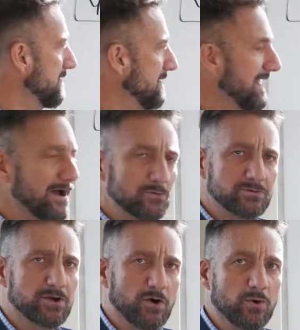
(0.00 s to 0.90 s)
the
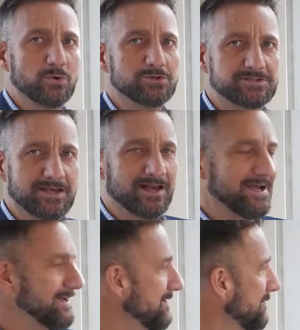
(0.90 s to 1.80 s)
outgo
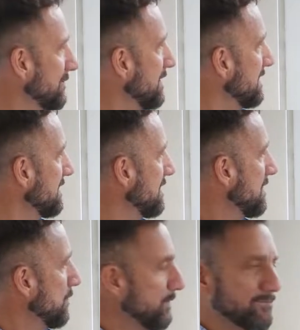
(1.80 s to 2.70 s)
side, right?
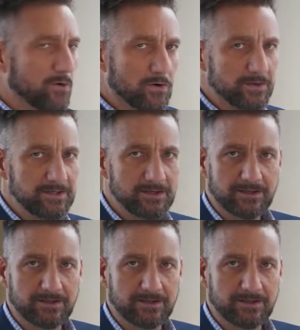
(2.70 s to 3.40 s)
We've already